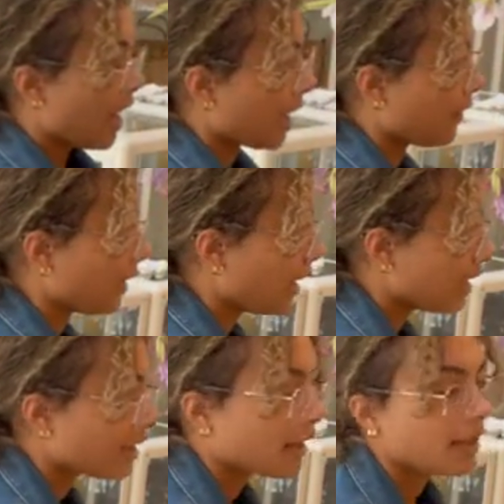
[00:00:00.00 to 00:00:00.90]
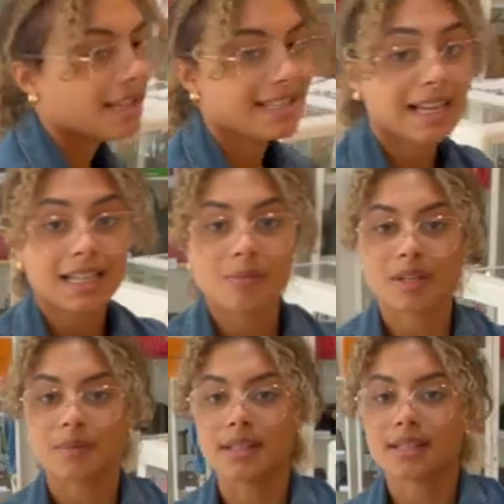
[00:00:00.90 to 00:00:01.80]
And if you'd like to know the exact
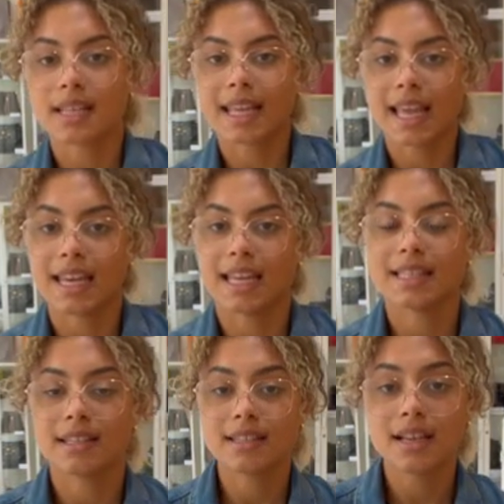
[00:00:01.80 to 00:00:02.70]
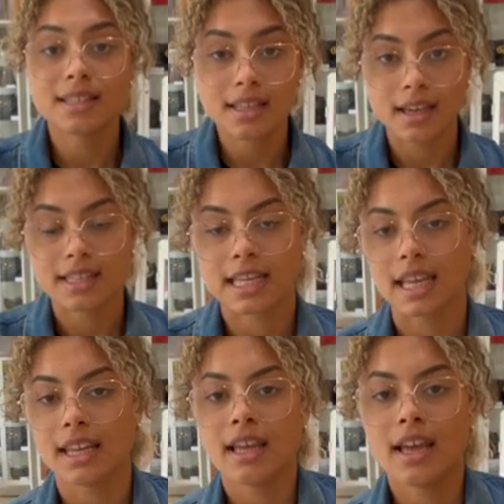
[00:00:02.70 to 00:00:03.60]
measurements, again, it's the size
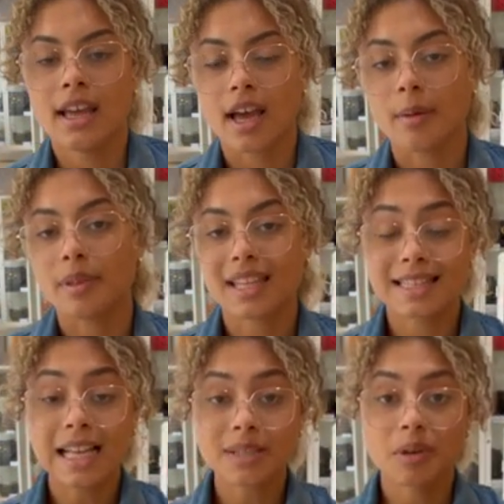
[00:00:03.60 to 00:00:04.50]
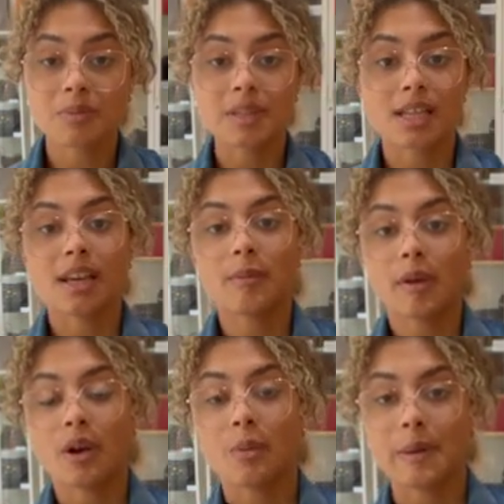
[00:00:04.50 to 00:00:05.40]
30, but the exact measurements are going to be
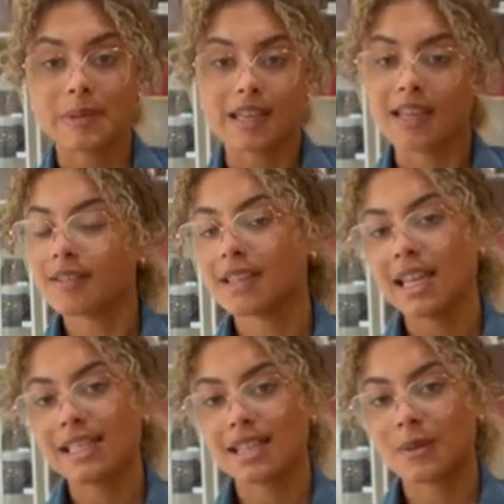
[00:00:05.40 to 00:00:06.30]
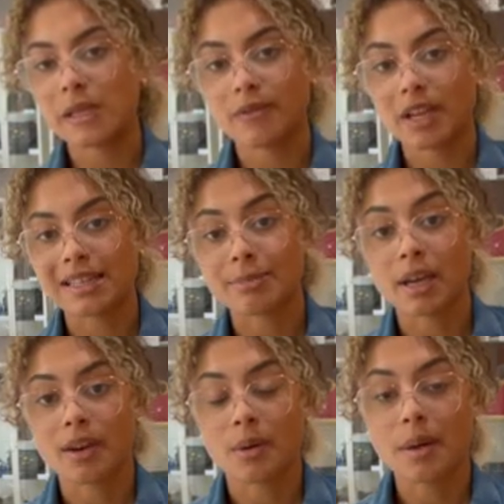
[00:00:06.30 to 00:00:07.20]
on our website. The easiest way to find this bag
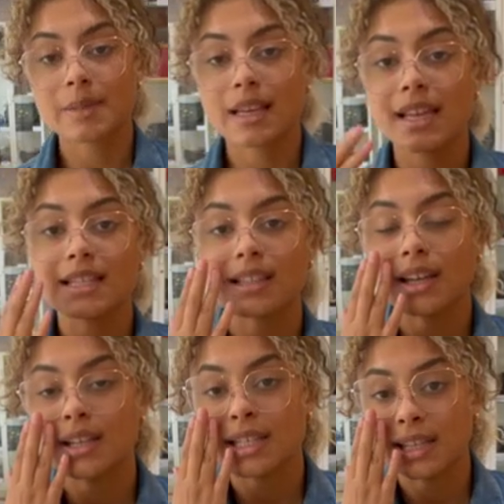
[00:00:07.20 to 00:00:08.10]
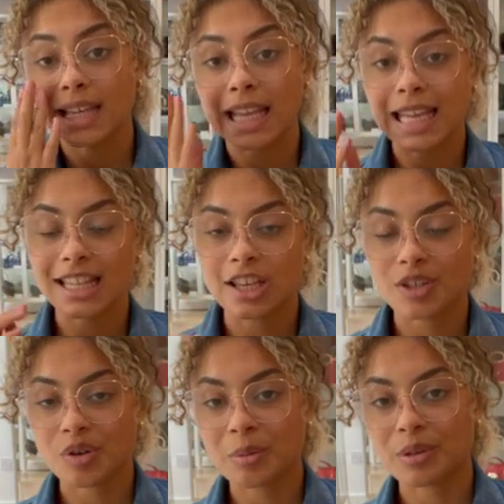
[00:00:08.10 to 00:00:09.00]
on our website is to go to the link in the
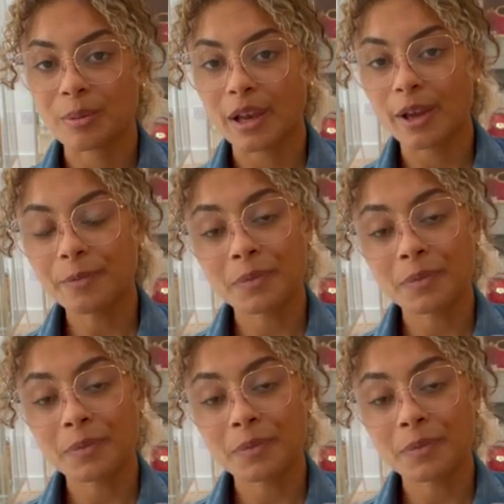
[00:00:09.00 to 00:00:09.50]
description below.